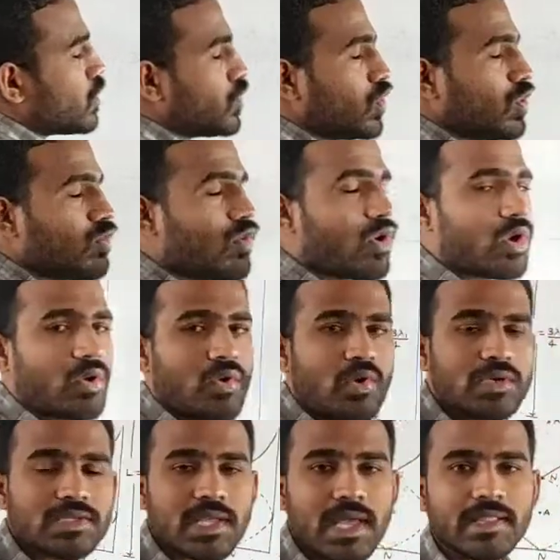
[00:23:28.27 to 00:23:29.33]
Two more
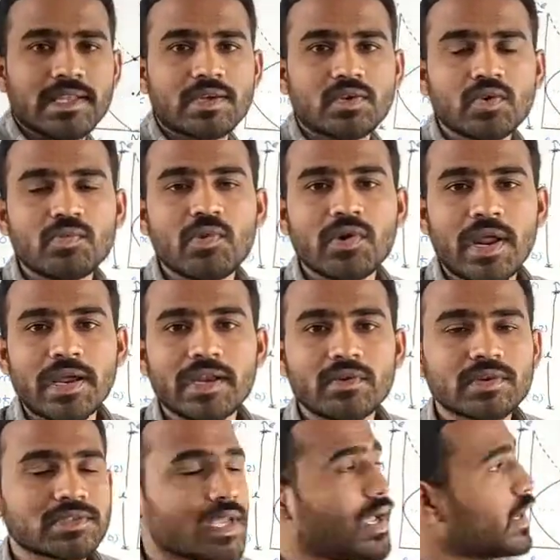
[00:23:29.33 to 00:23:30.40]
nodes and the two more
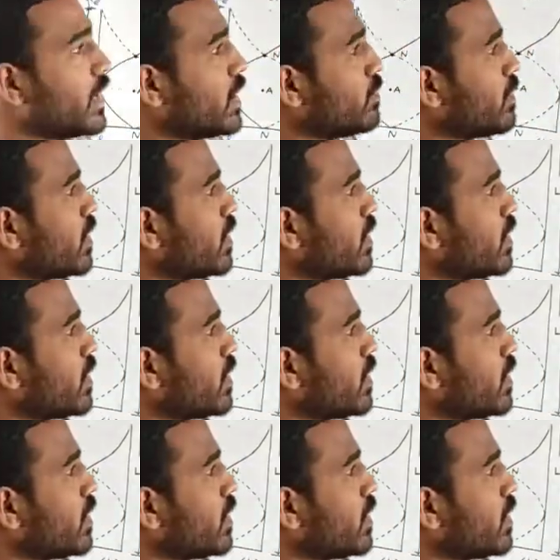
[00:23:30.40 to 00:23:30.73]
antinodes are in